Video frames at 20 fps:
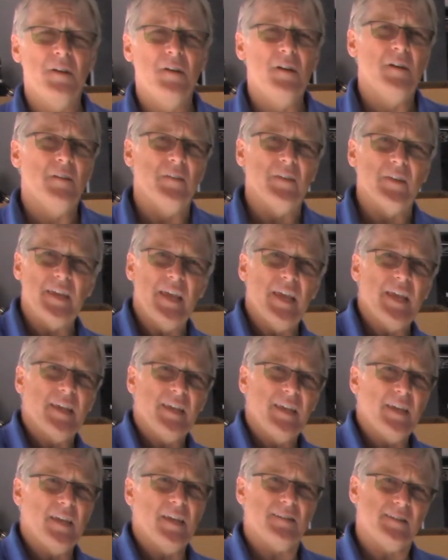The Gate
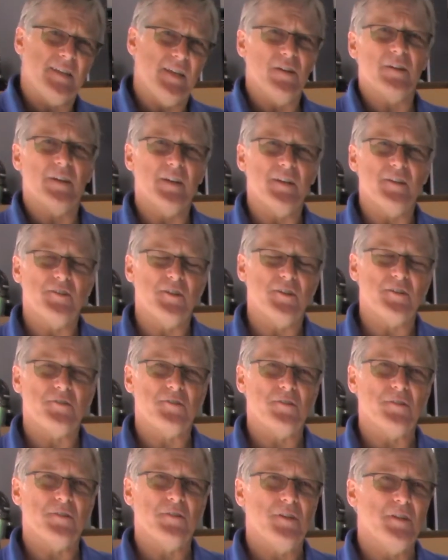King tailgate
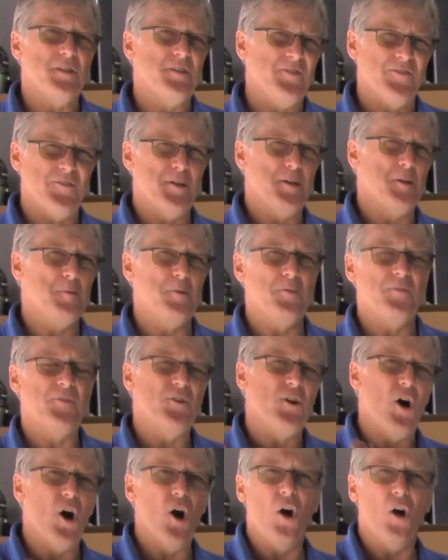adjuster is available for
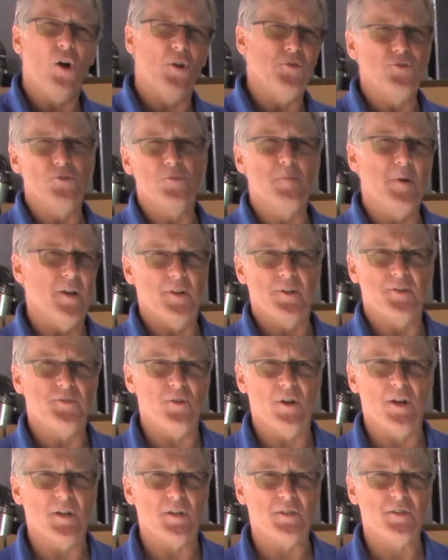all new model
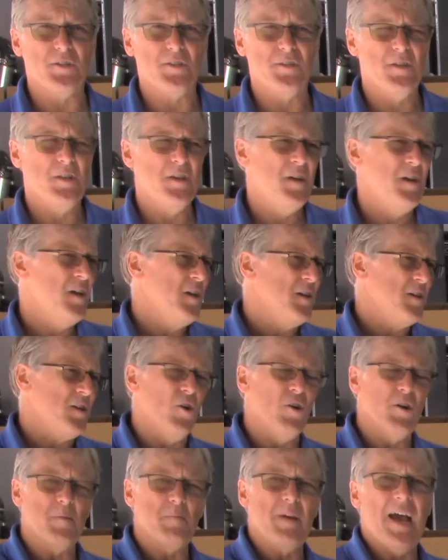trucks
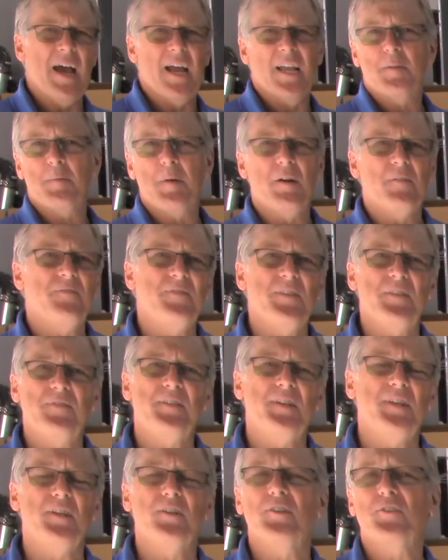going back about
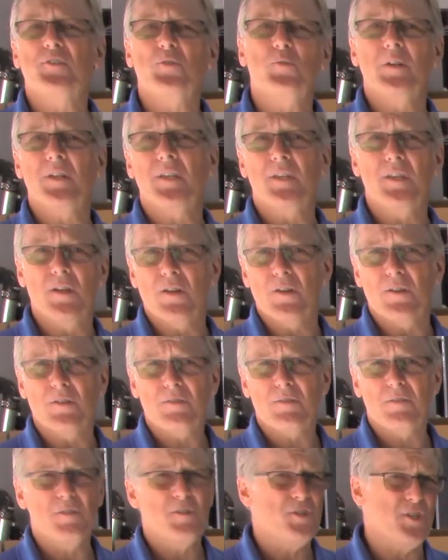15 or 20
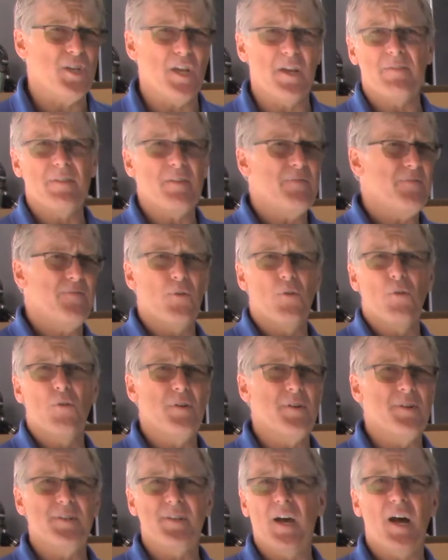years. Chevy,
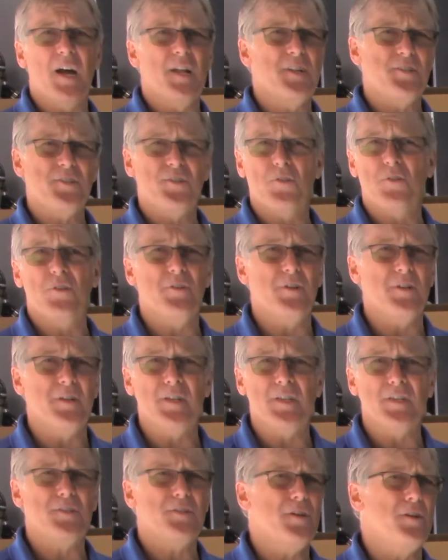Ford, Dodge, Toyota,
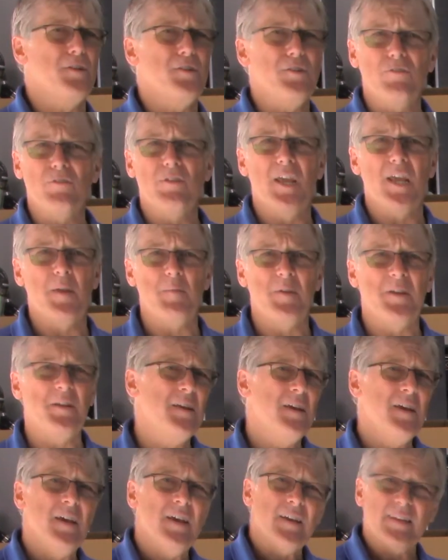Nissan, you name it,
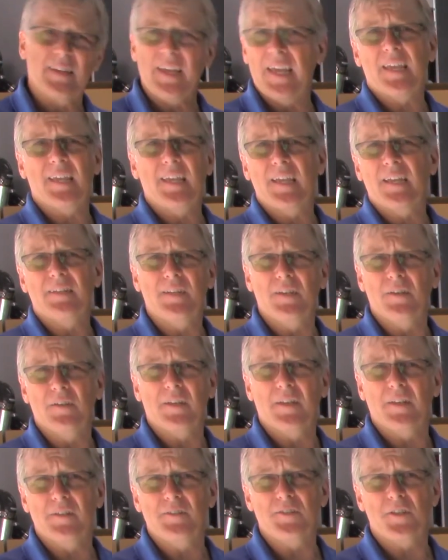Gate King
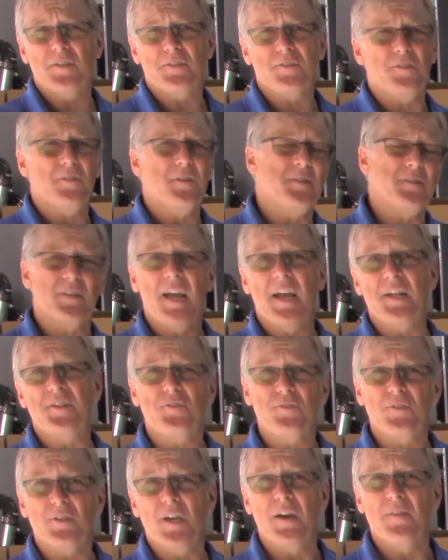Tailgate Adjuster has got
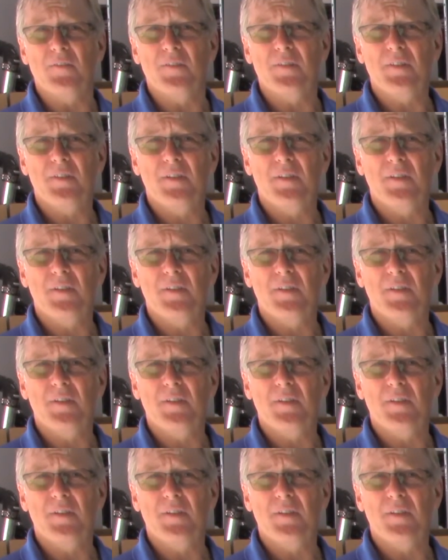you covered.